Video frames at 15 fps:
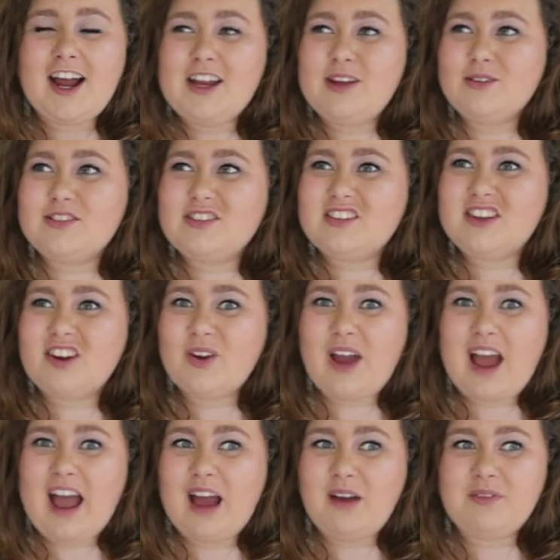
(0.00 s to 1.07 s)
and he was just so
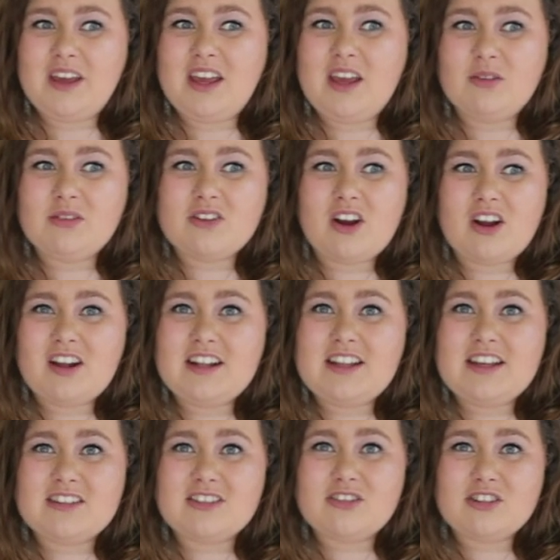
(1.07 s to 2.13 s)
happy. He was going like
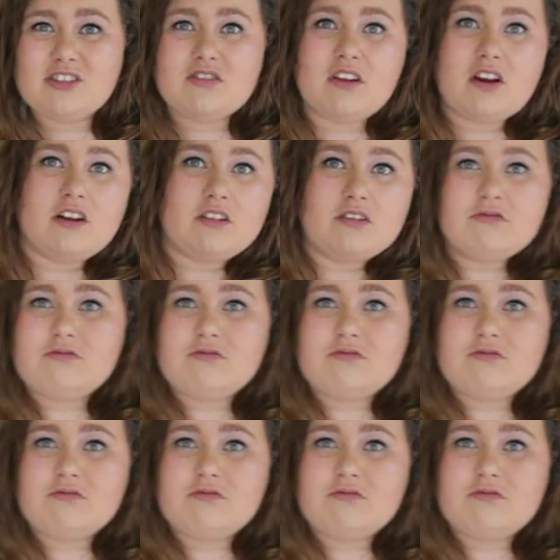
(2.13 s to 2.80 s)
this across the road.